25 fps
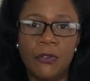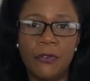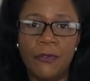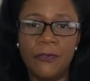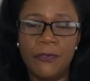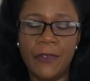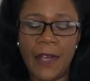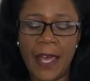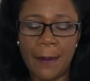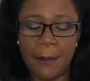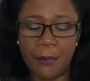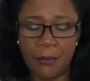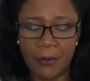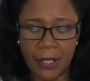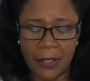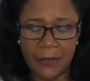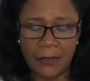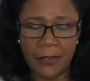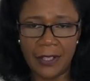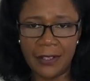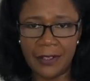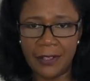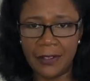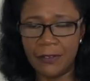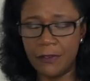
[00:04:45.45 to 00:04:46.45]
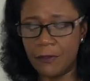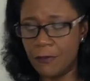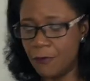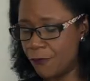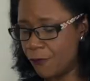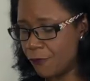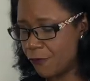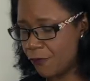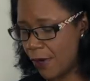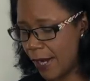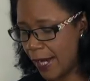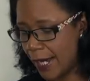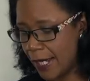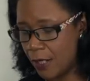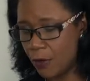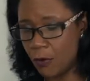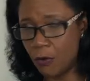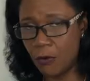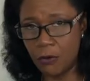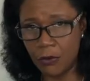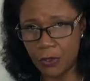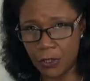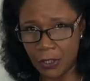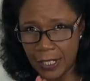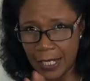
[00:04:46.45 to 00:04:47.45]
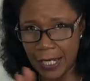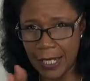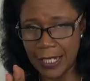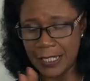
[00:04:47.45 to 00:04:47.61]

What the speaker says: fabric so it doesn't fray, or you get